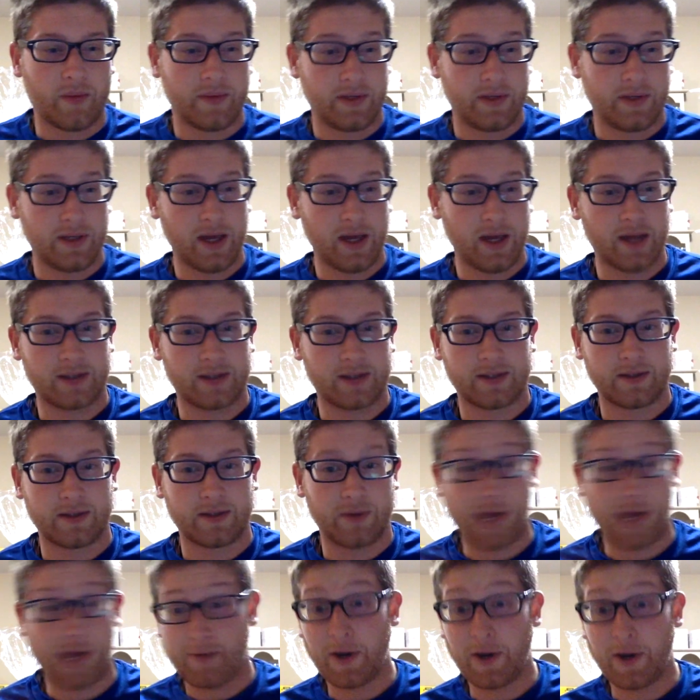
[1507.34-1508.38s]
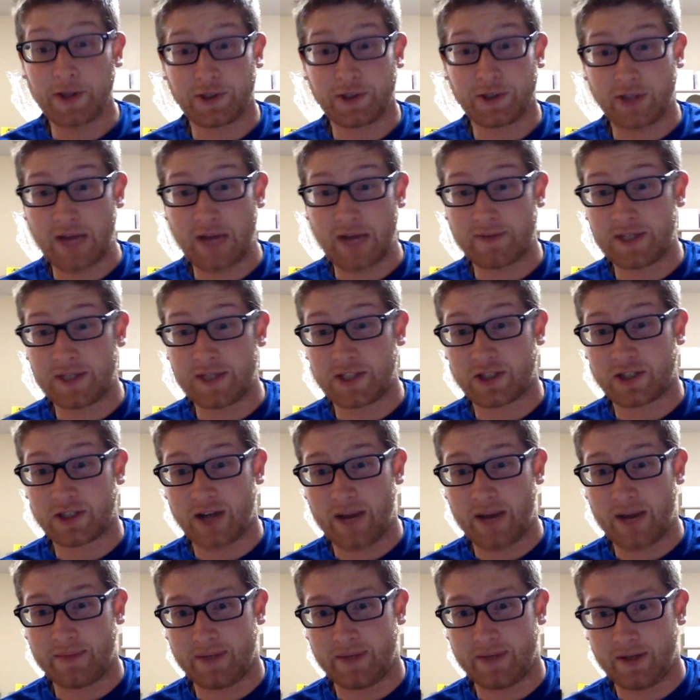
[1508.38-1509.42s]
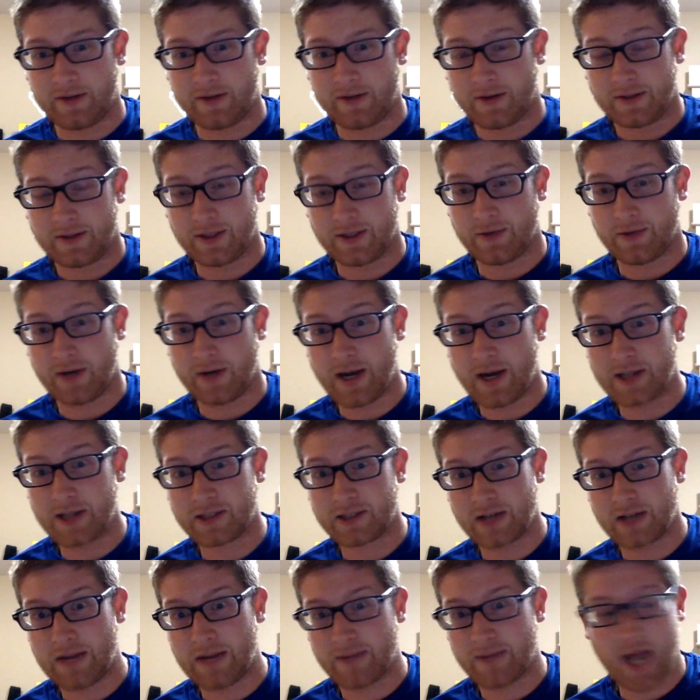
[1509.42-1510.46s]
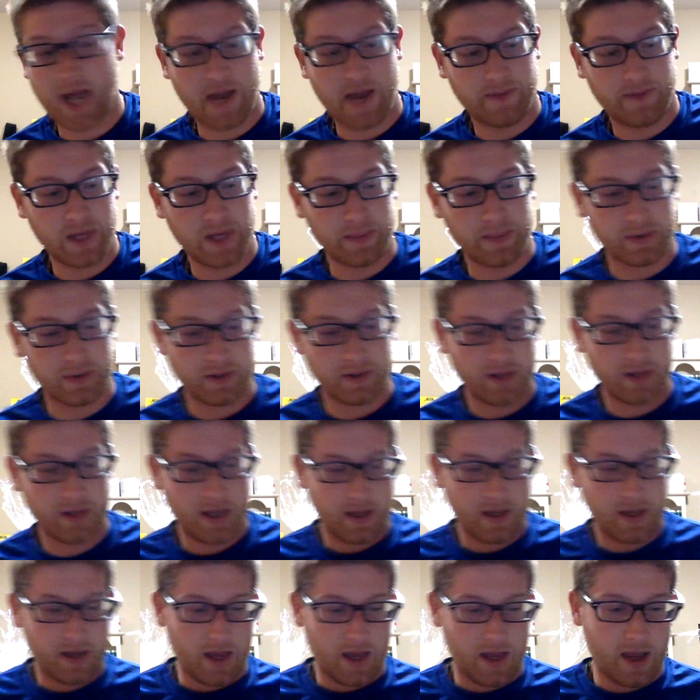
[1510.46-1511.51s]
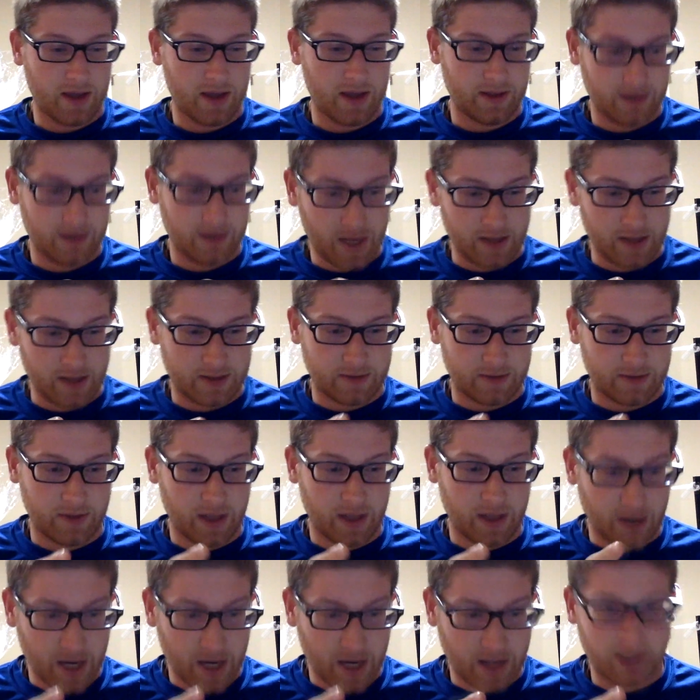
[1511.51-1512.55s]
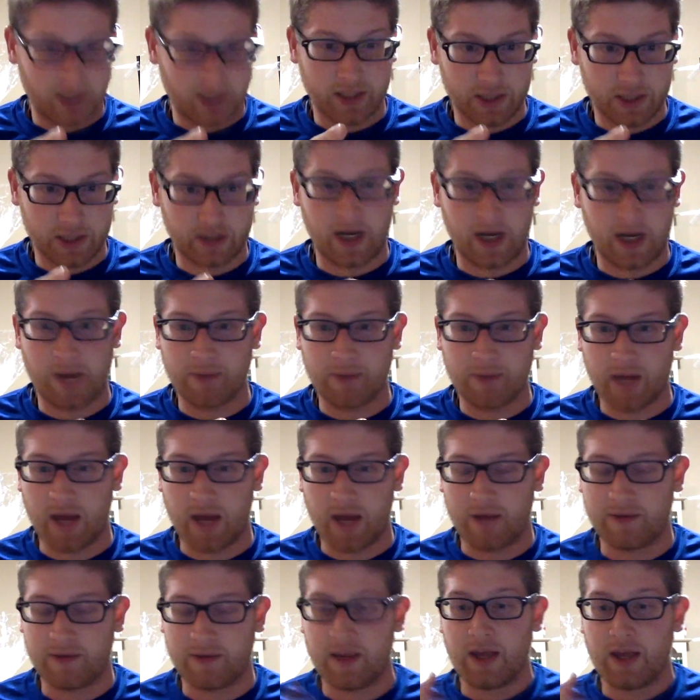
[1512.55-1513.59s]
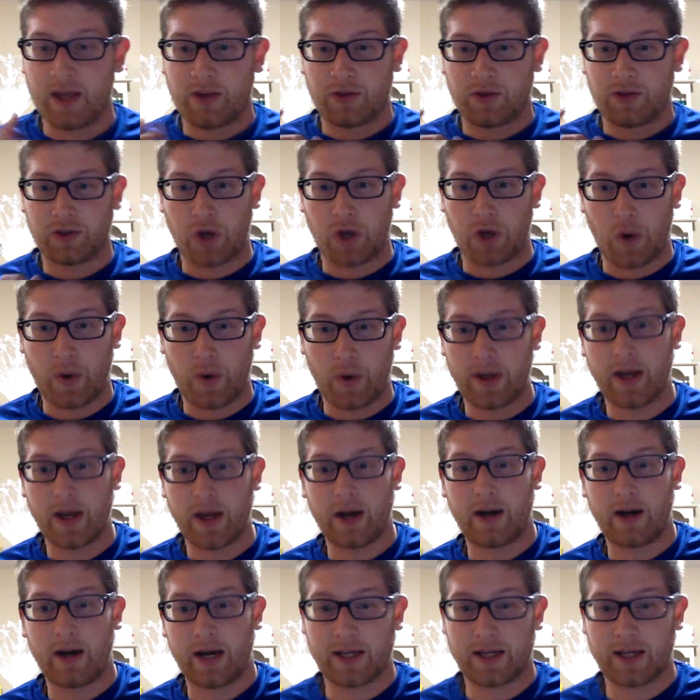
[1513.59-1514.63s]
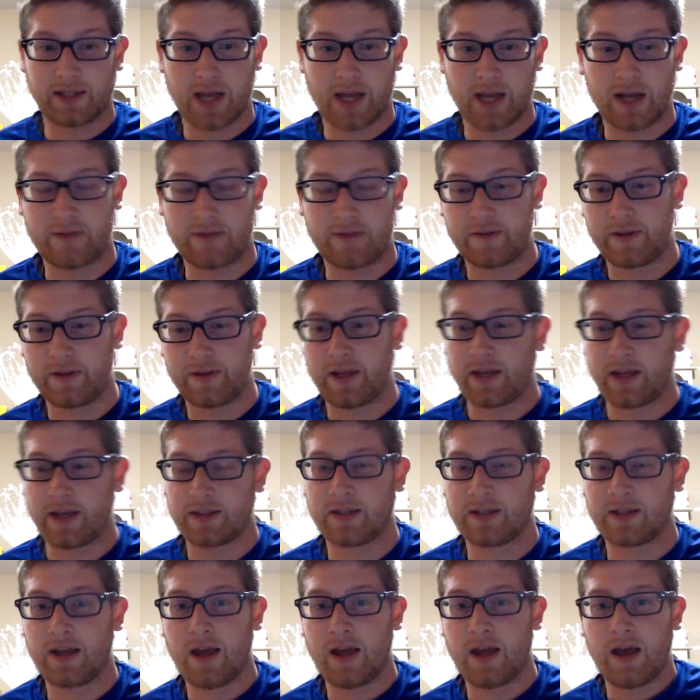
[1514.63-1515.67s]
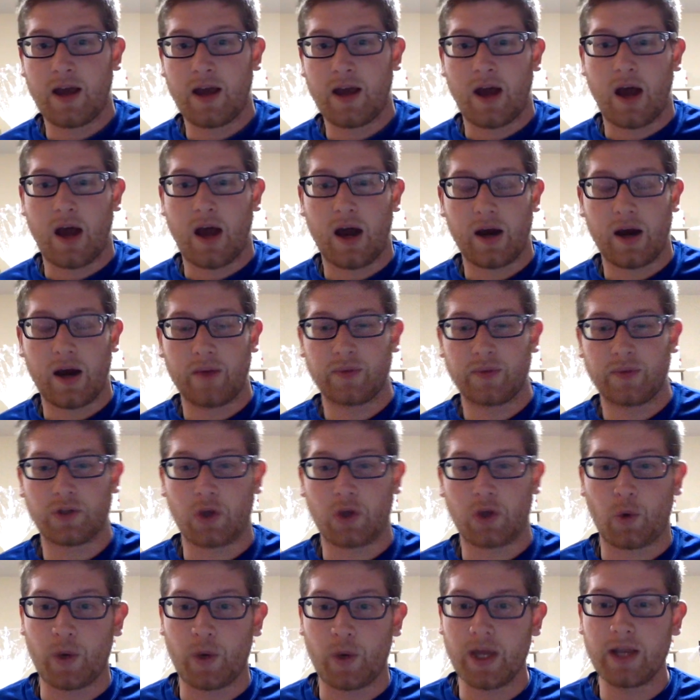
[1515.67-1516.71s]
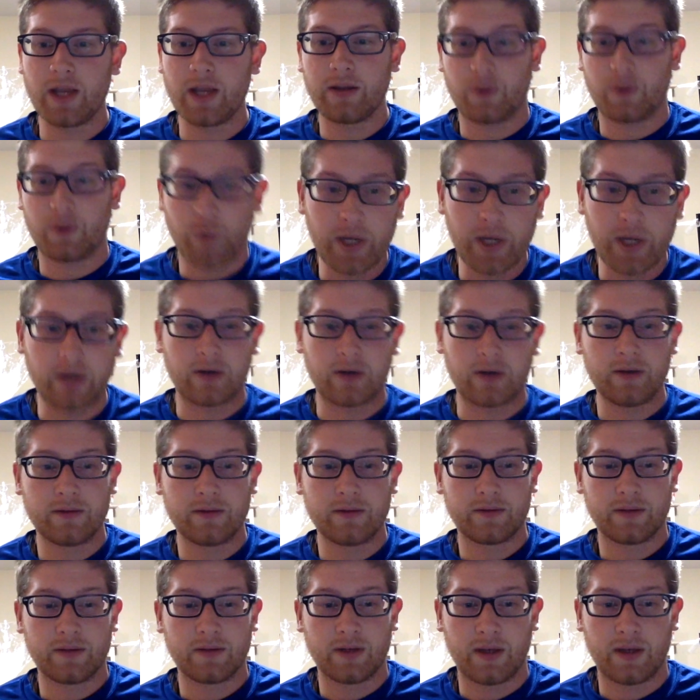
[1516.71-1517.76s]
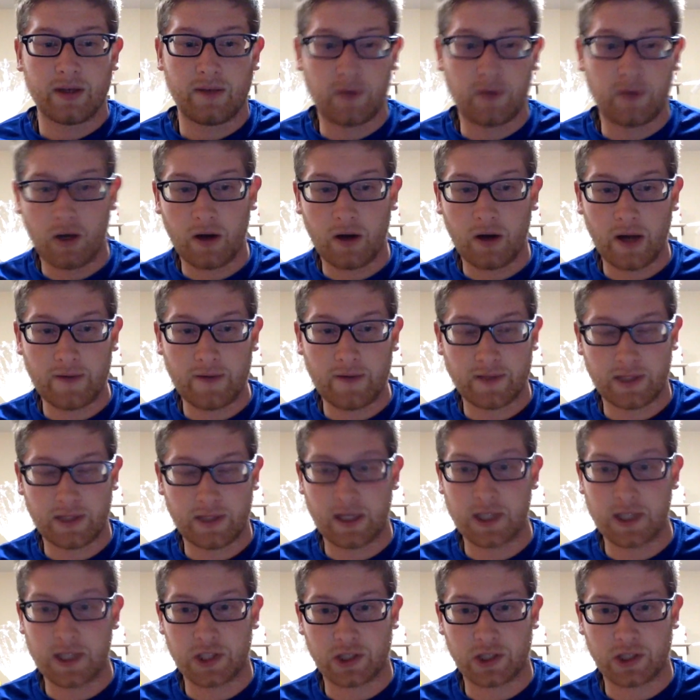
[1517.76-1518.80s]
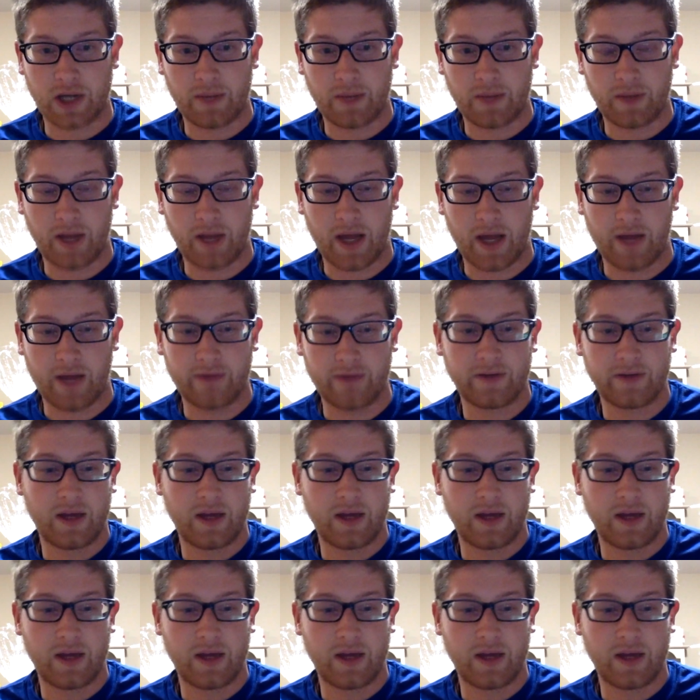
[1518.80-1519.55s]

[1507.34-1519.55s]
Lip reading: Yes, and we also live on Instagram too. So we're on Instagram Live, people. Yes, we are on Instagram Live. So we are excited for this. So the wheel. If y'all haven't seen it on Instagram Live,